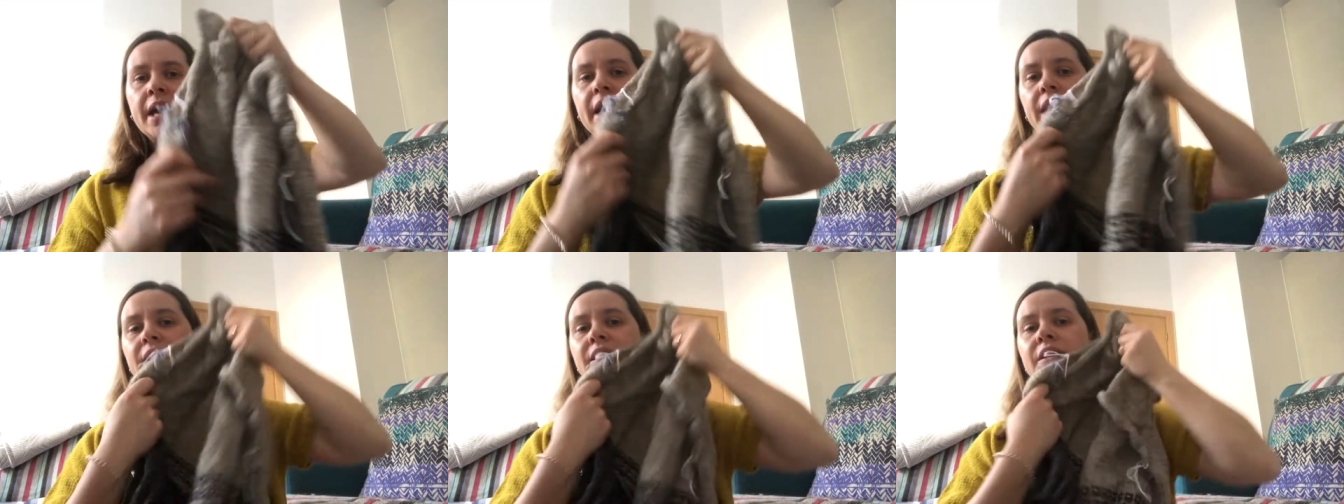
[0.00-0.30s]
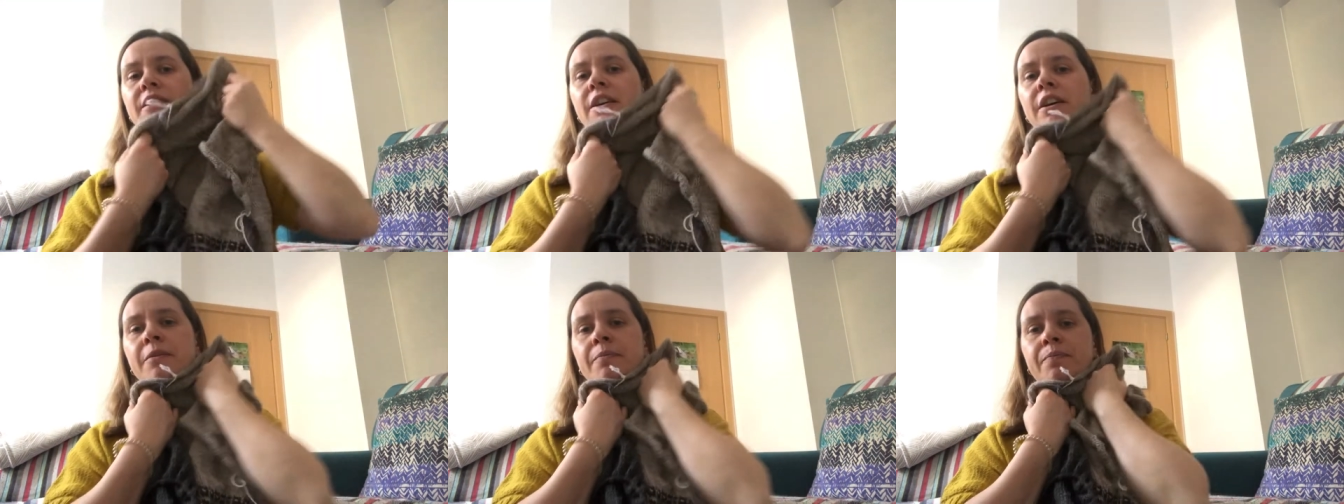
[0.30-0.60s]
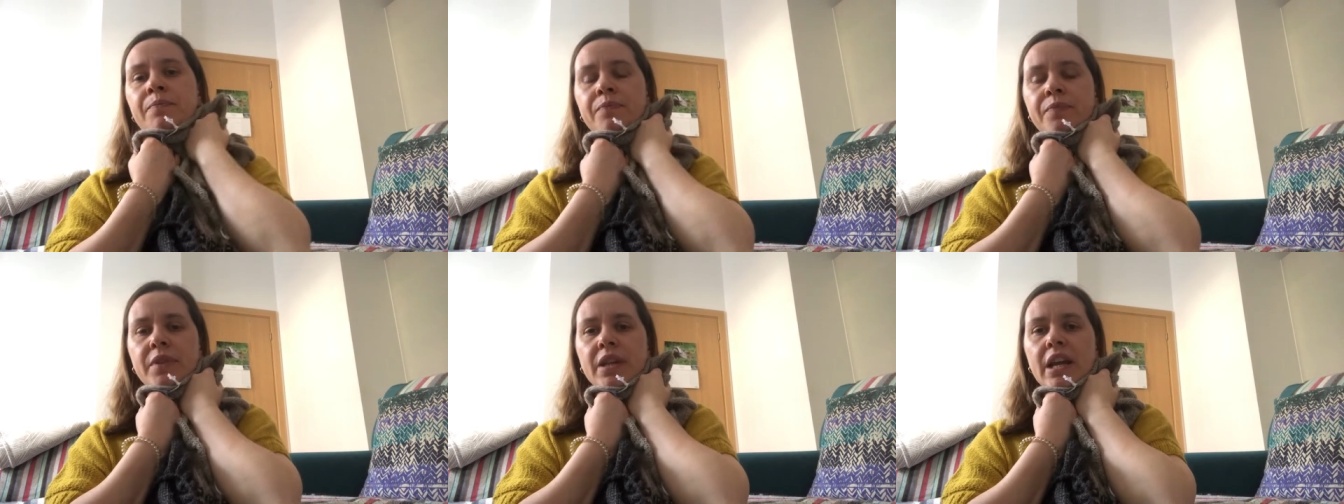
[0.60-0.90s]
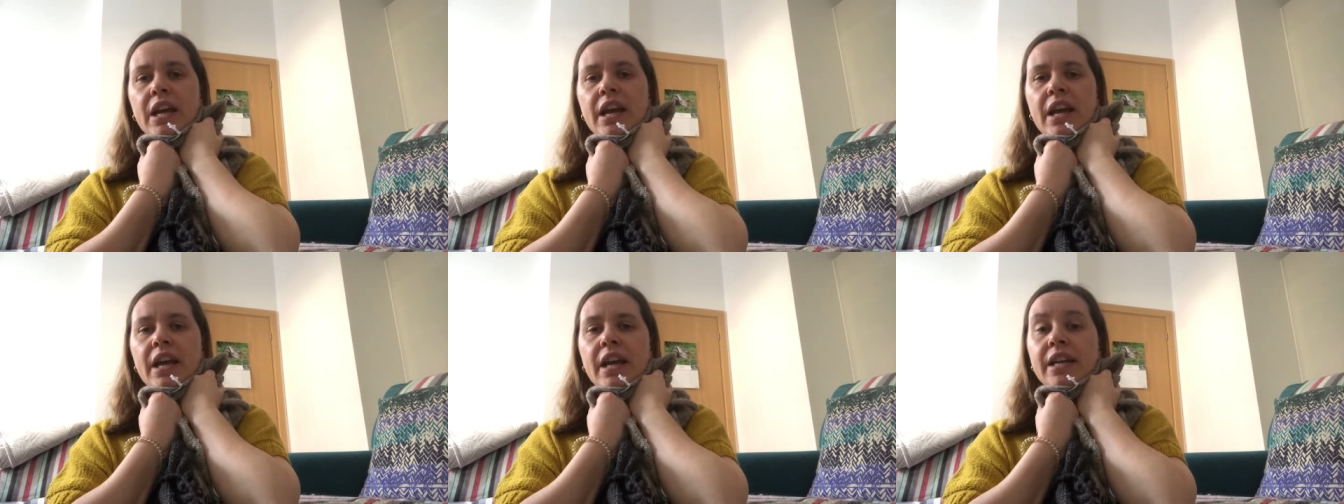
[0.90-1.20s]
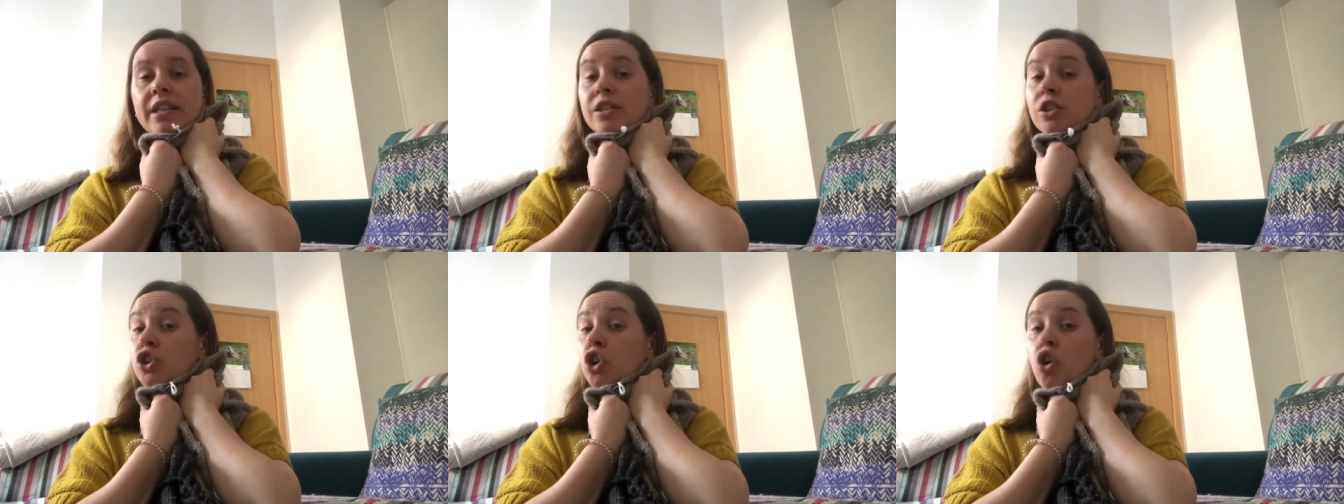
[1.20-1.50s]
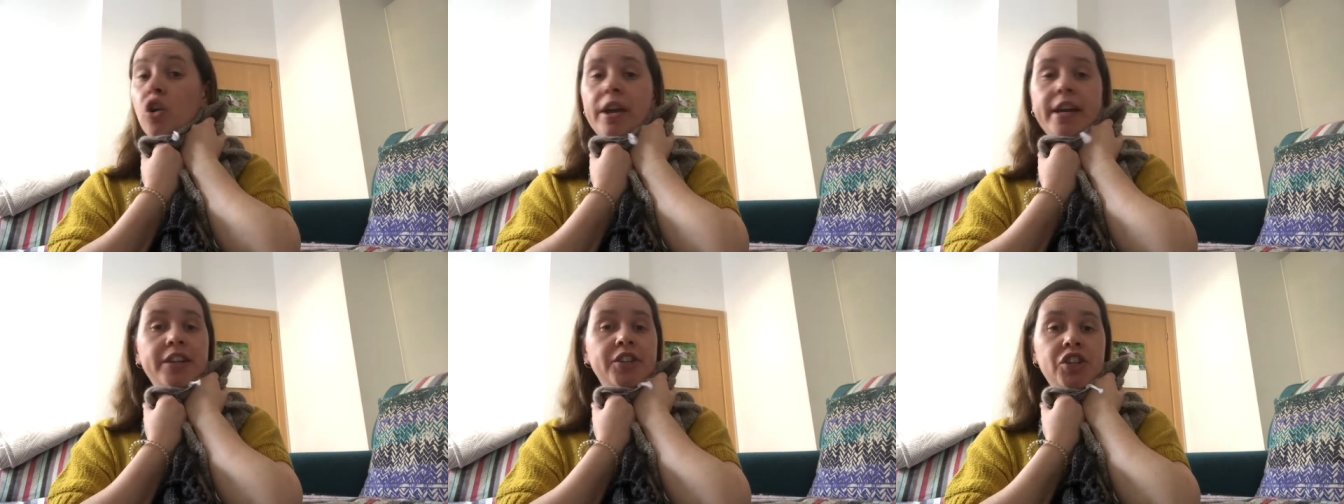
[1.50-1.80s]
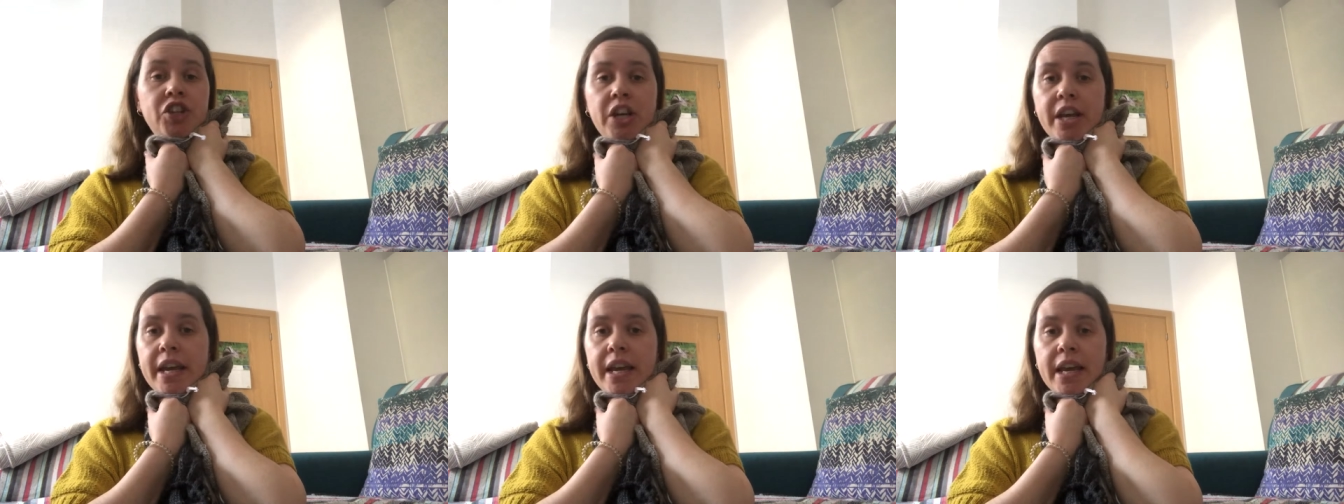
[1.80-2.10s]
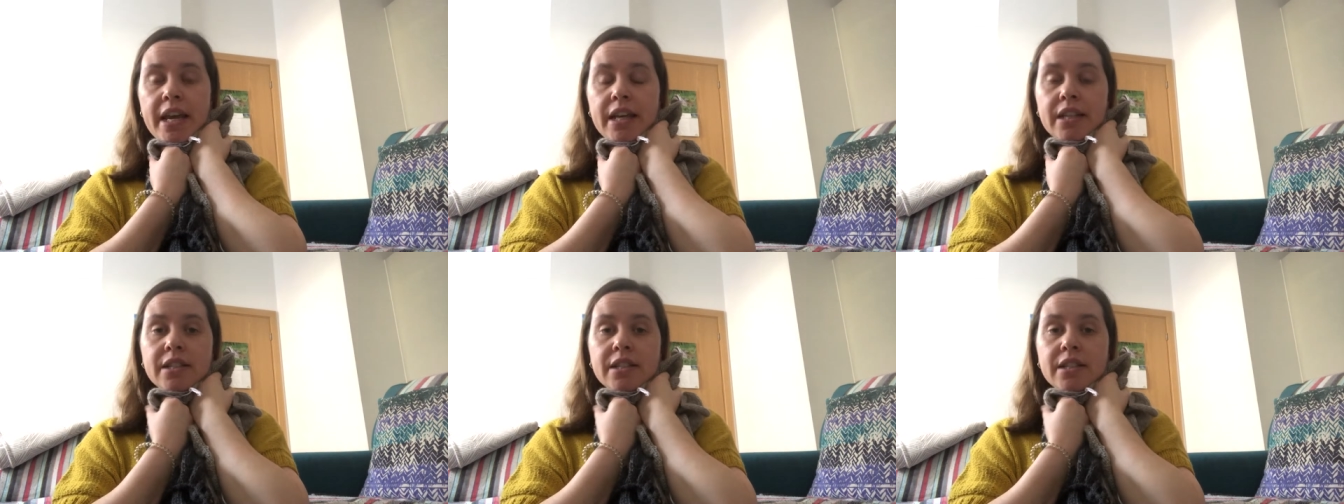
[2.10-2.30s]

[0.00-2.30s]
It's, um, it's not itchy.